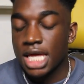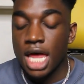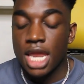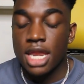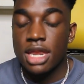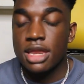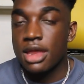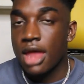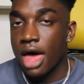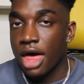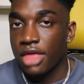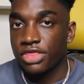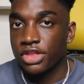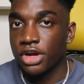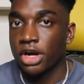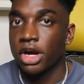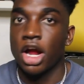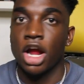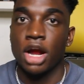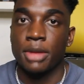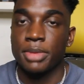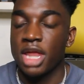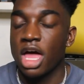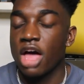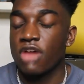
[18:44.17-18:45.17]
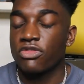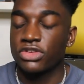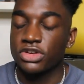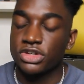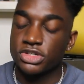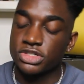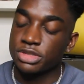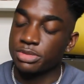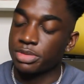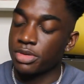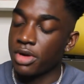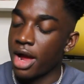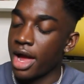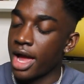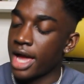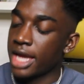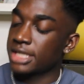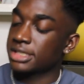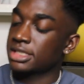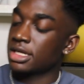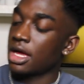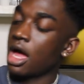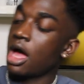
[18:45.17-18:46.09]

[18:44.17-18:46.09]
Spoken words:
another Urban Outfitters surprise.